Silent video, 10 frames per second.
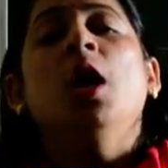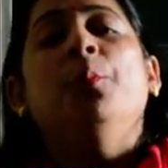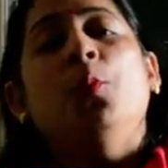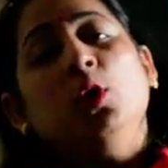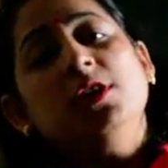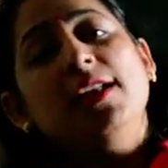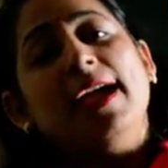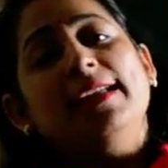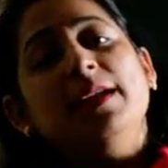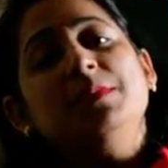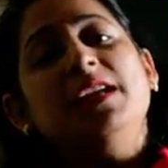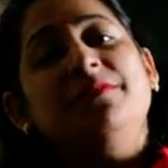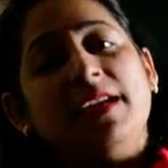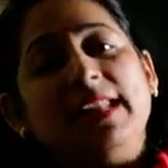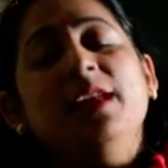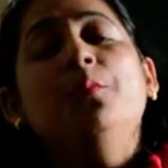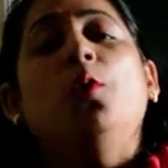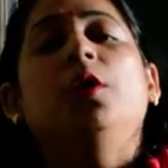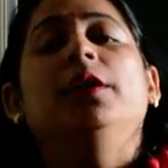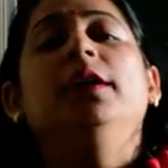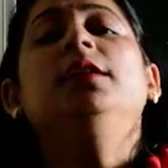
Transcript: Both the diagrams are very important